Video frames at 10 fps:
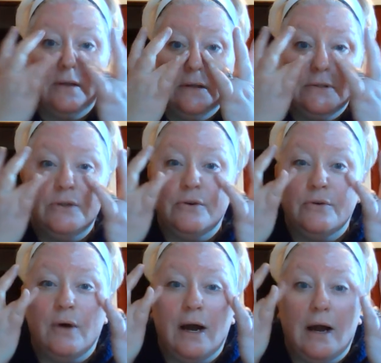
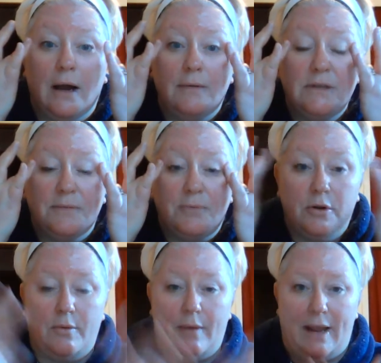to pull
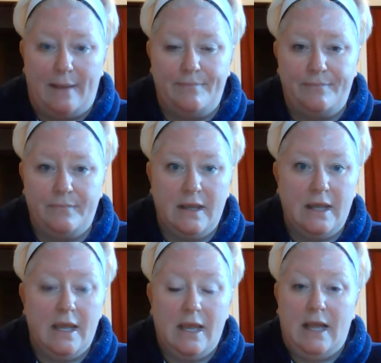away.
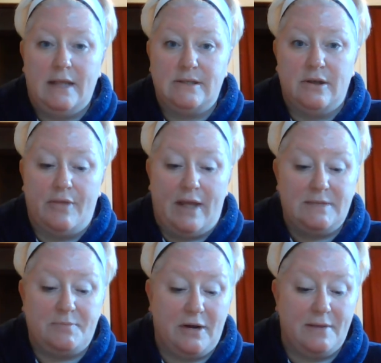And so that's
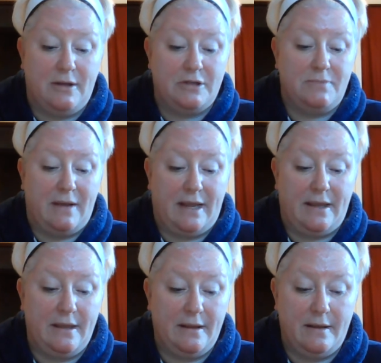pretty much my
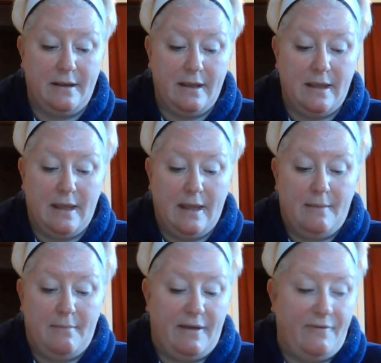
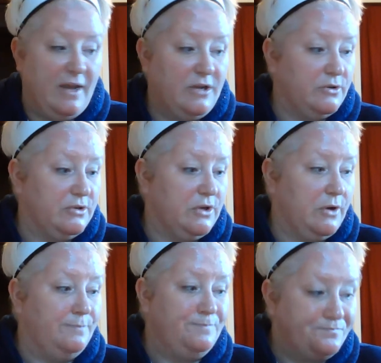facial.
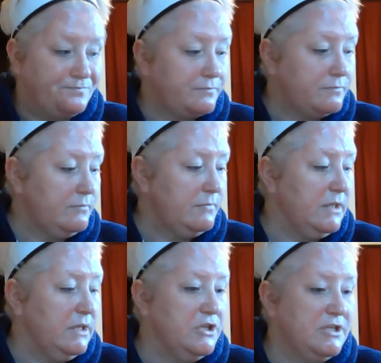So
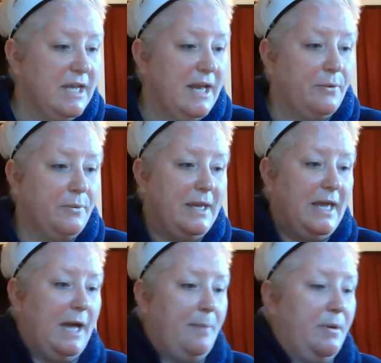just to kind of
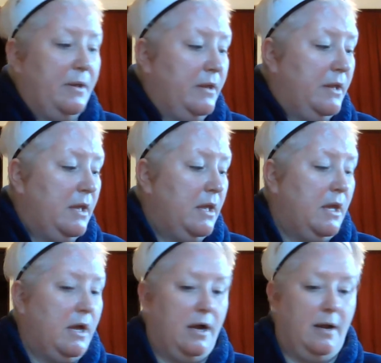recap,
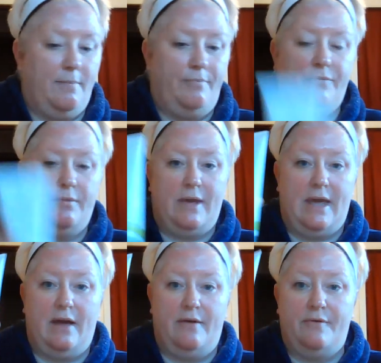we
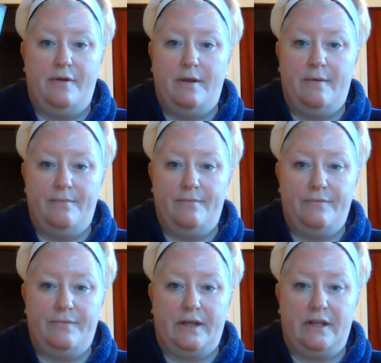have
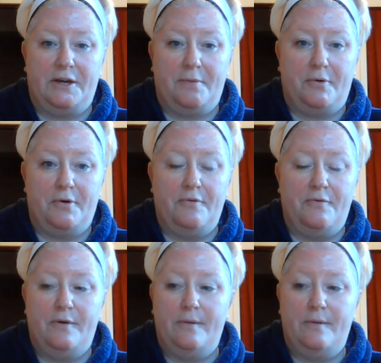the Clear Proof,